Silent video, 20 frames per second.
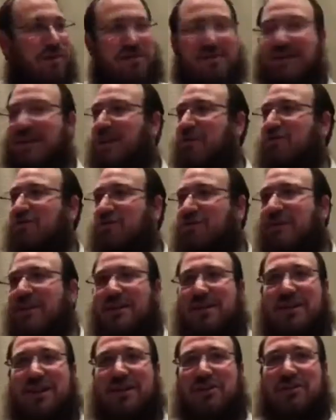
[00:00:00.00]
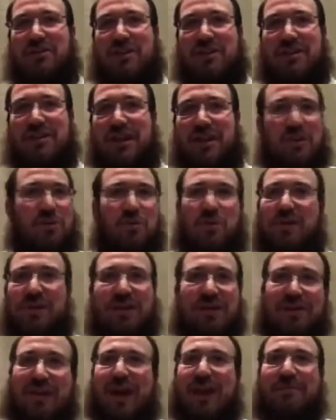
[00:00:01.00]
to get to a realization that you wouldn't
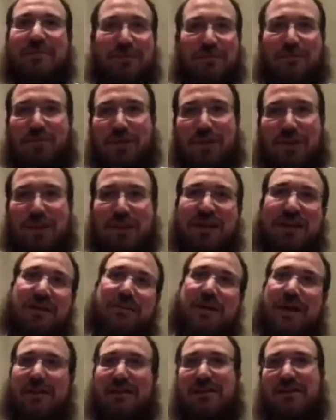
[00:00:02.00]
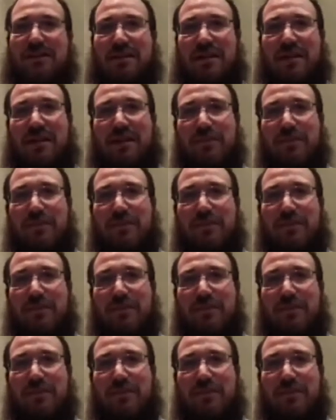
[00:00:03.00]
have had before thinking about this thing.